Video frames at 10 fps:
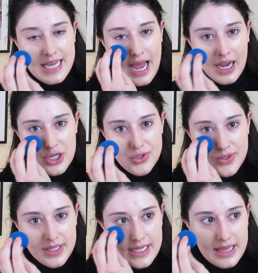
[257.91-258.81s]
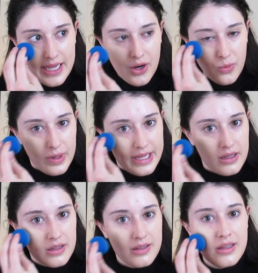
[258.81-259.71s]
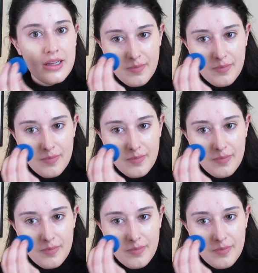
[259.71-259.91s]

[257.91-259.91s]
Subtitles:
actually like a real